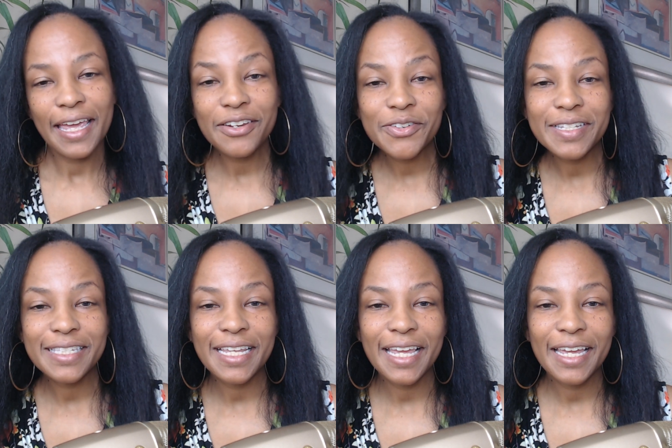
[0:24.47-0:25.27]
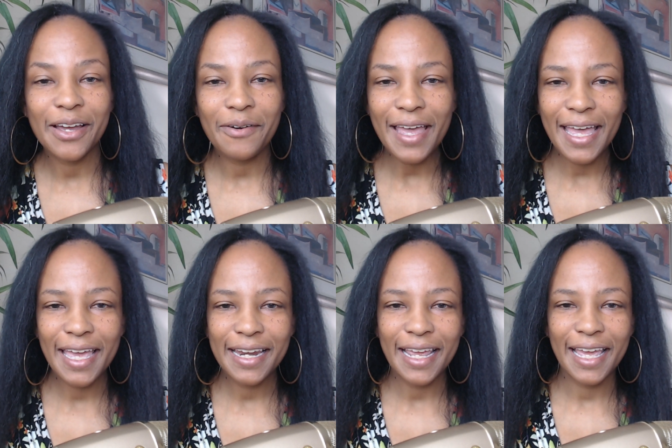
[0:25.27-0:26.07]
interesting, go
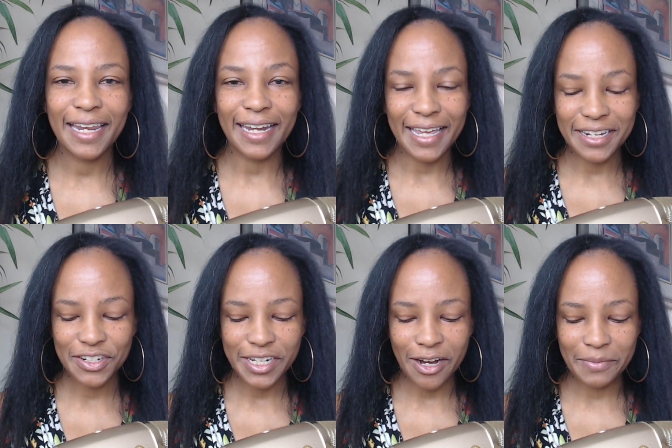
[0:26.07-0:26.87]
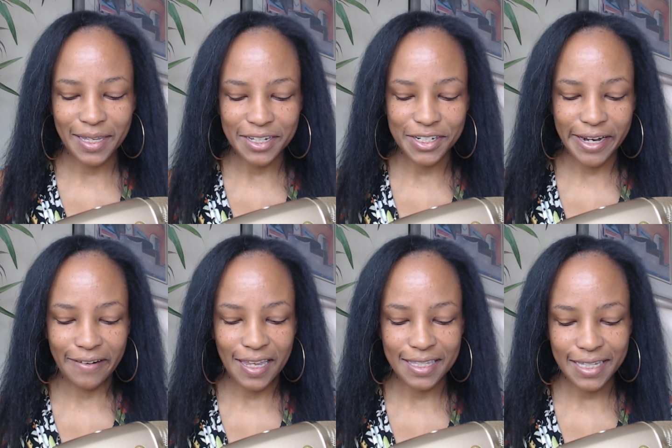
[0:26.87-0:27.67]
ahead and like and share because
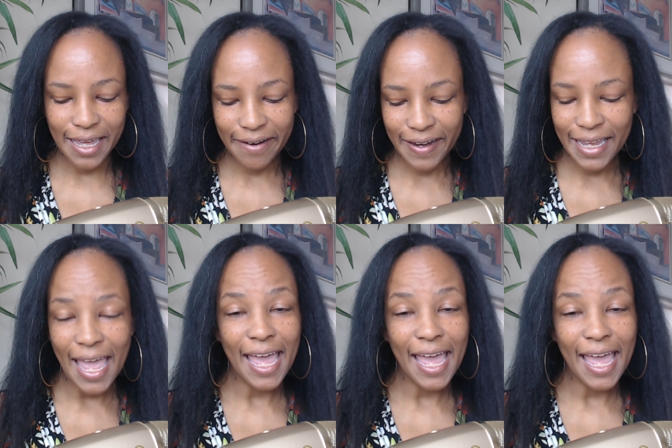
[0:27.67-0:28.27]
sharing is caring.